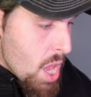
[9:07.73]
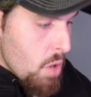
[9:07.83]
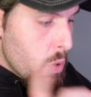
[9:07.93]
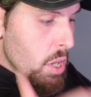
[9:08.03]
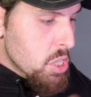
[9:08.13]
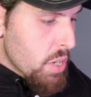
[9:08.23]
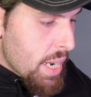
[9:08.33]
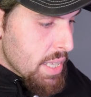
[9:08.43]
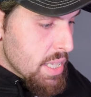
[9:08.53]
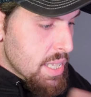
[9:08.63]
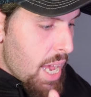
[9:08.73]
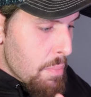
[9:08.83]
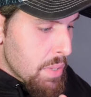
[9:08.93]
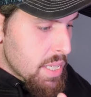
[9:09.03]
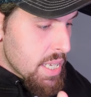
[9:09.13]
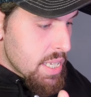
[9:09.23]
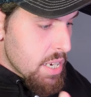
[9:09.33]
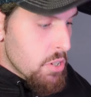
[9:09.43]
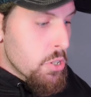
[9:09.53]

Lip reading: We also got at the top, it says here,